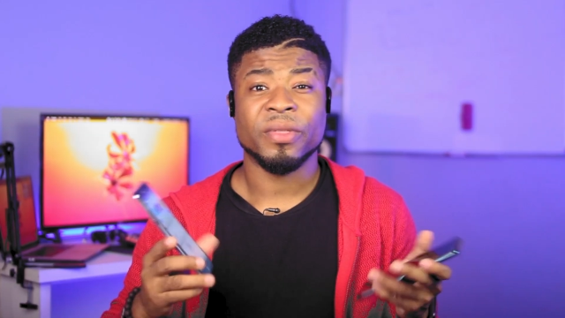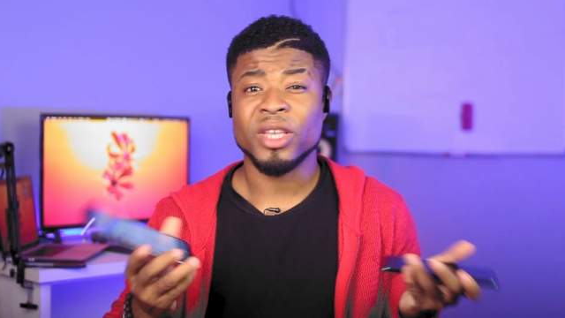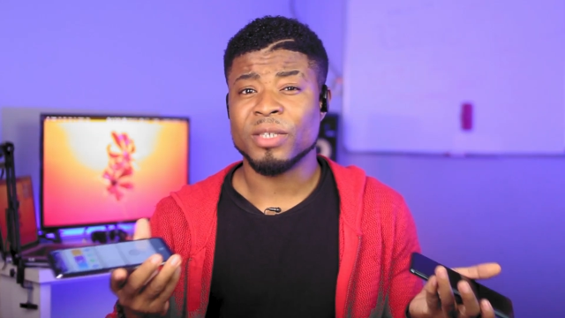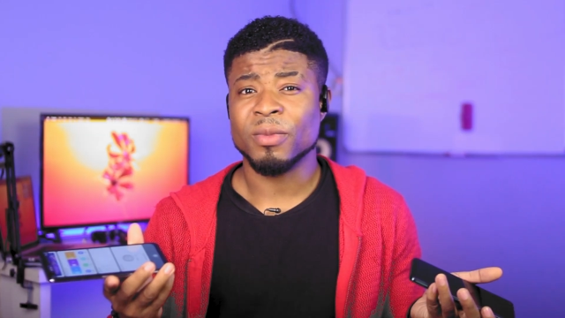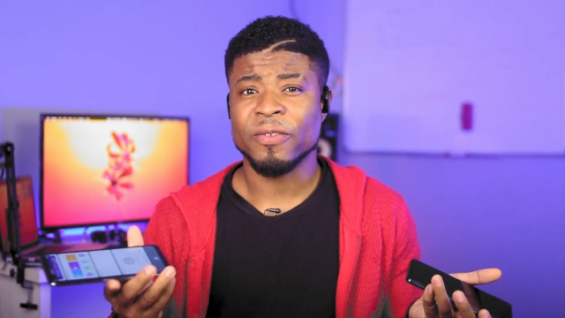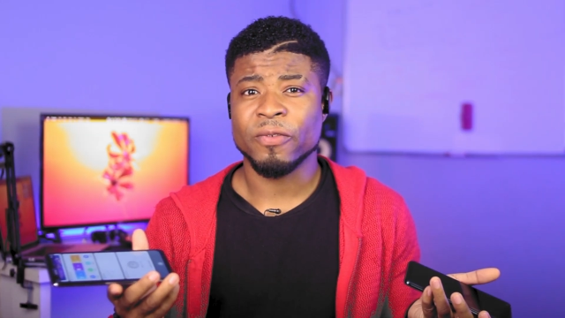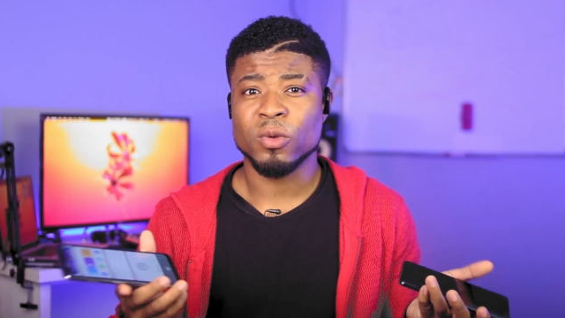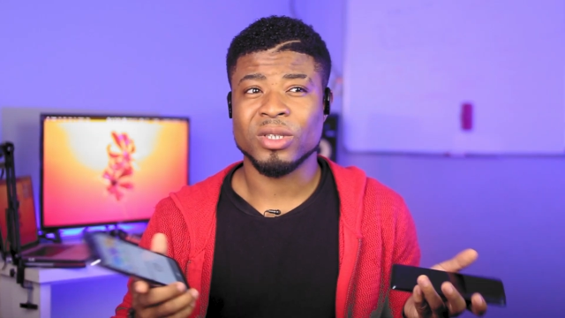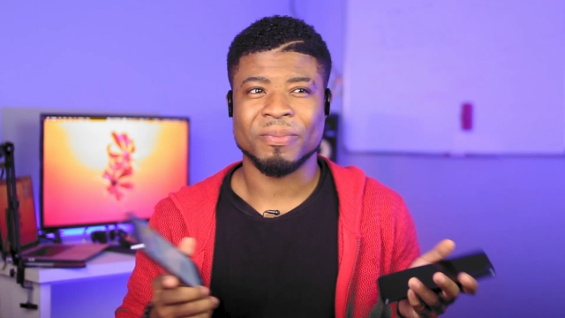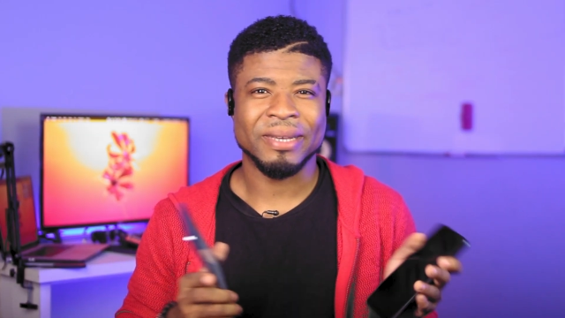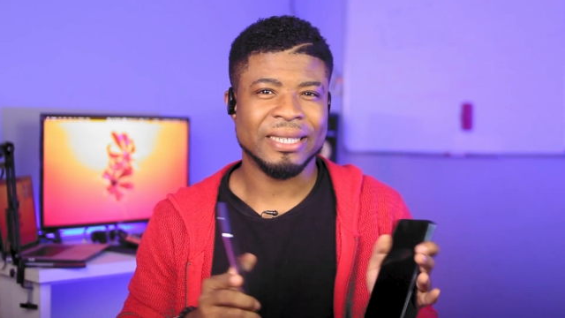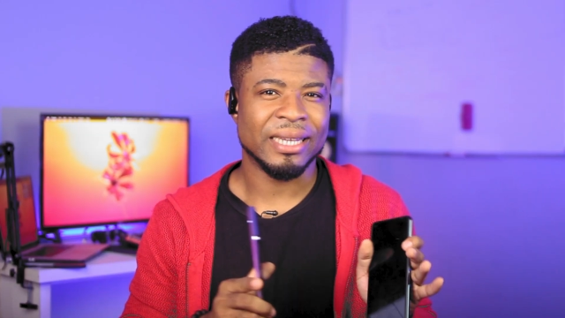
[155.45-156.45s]
These
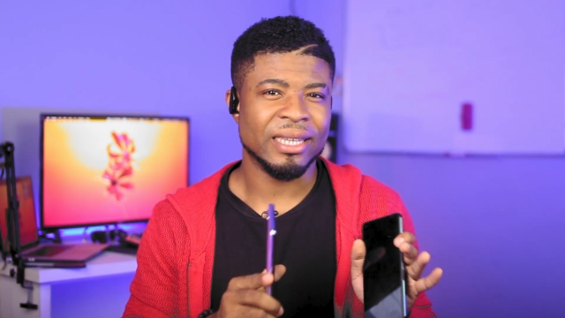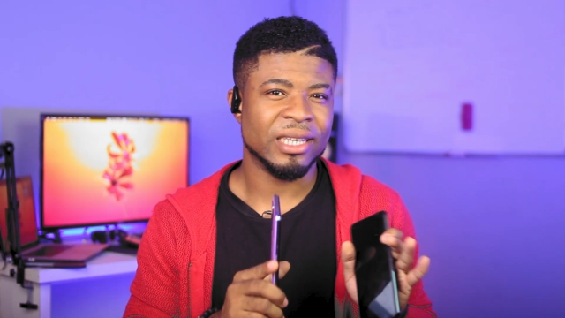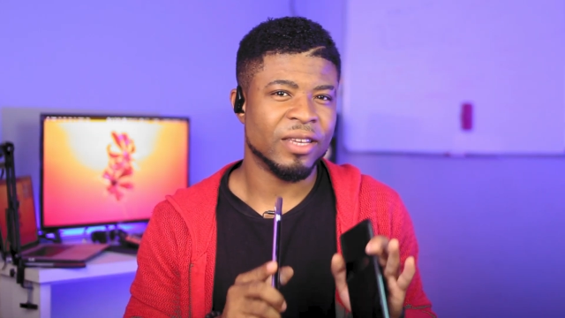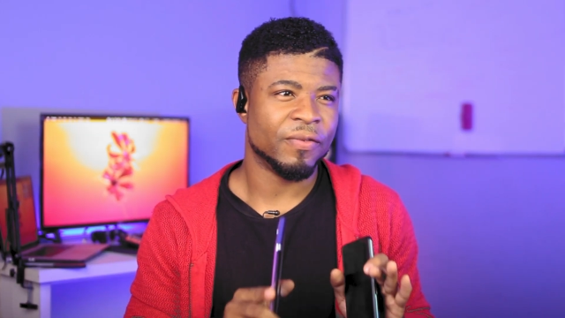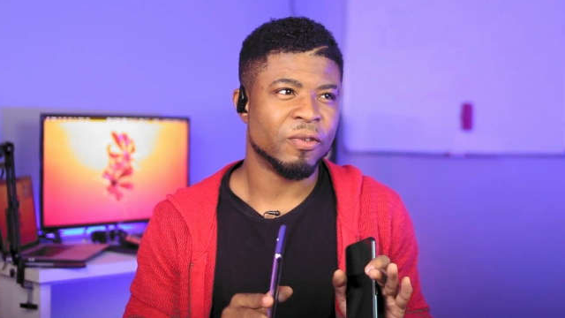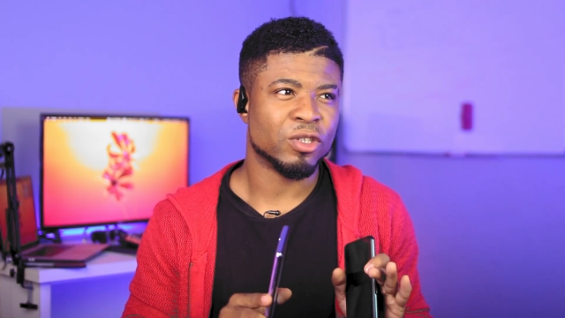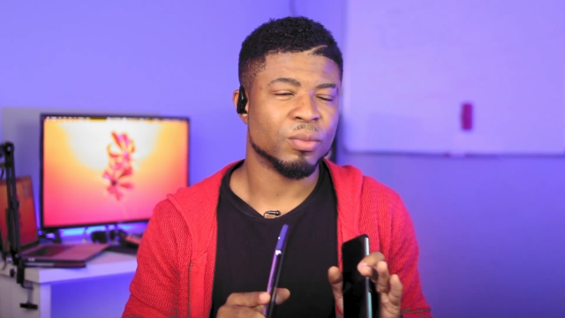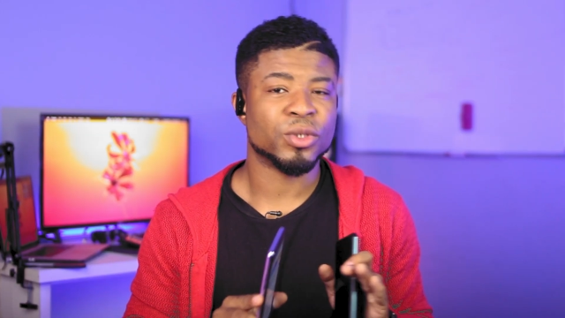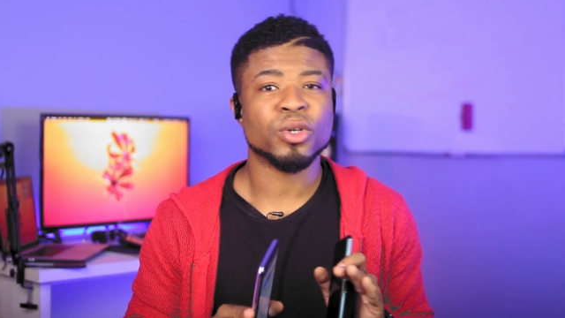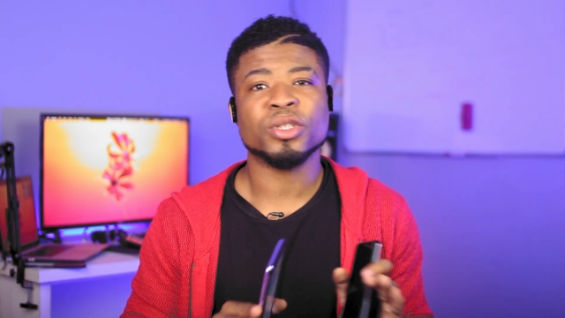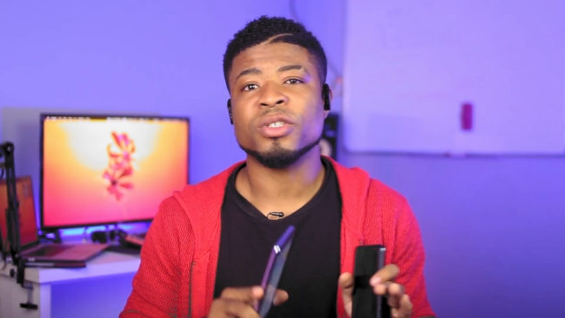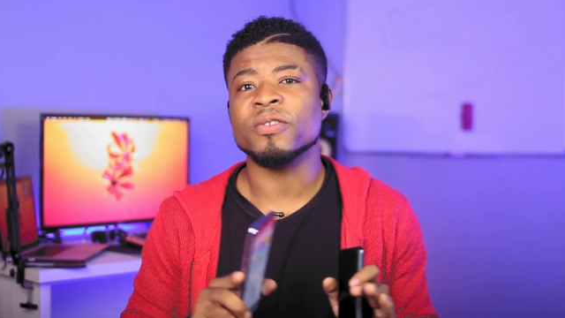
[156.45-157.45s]
smartphones basically give you some
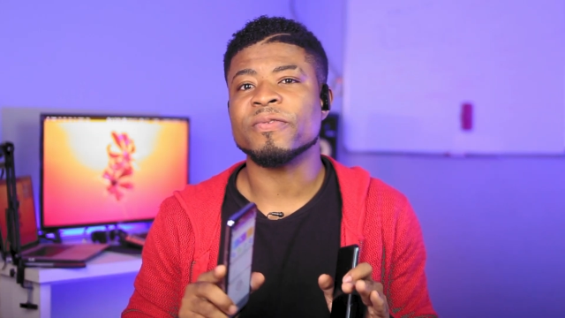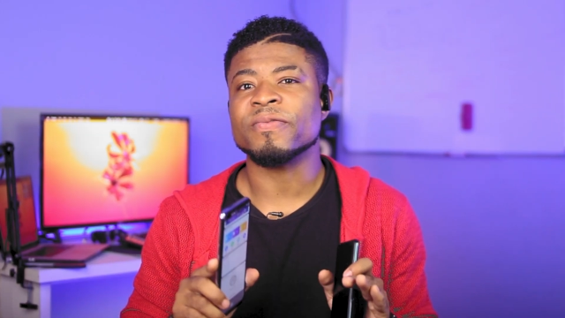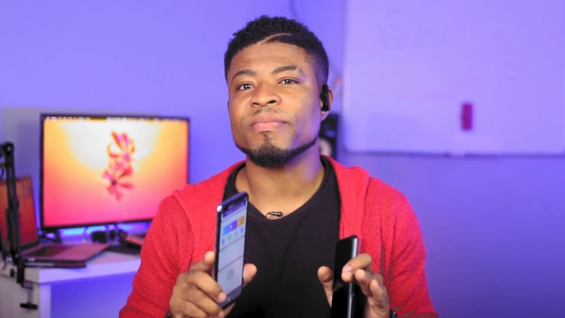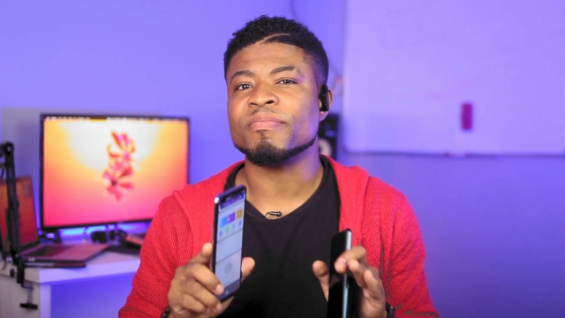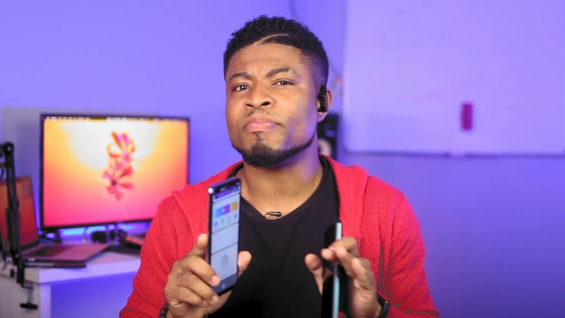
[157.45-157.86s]
sort of